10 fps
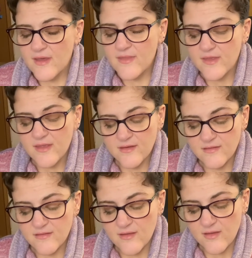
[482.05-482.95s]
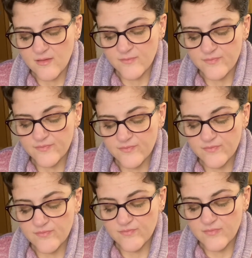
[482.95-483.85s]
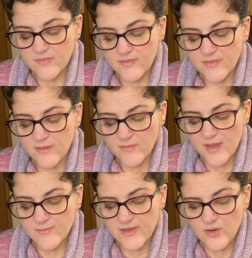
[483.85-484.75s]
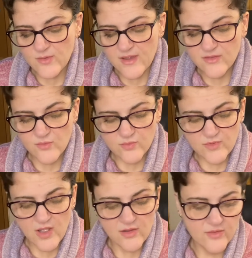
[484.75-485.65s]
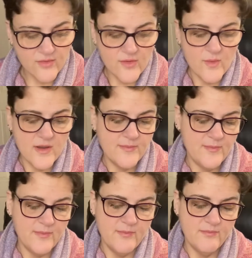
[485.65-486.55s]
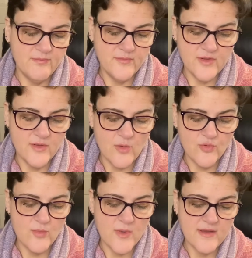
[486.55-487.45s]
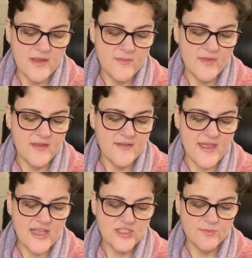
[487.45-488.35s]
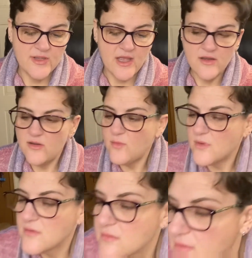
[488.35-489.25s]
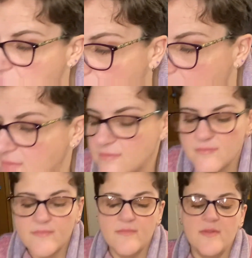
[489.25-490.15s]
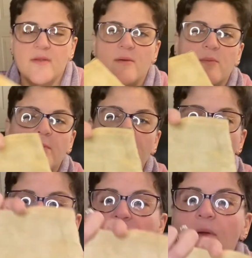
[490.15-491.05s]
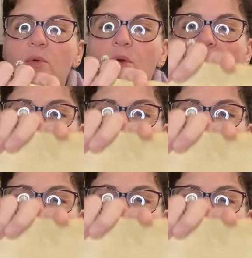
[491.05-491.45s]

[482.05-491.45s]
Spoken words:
and then sometimes I don't like the color, so I just go through my DMC stash and pick out a new one. So that's February.